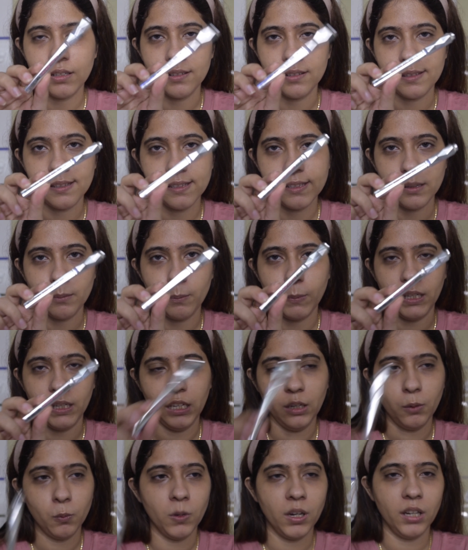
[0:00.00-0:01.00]
This is the
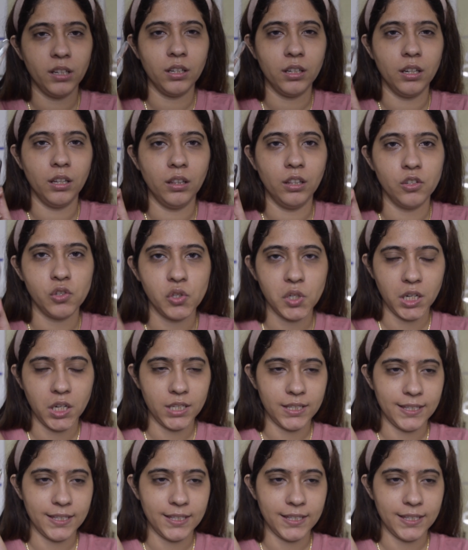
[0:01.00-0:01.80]
mini one in the shade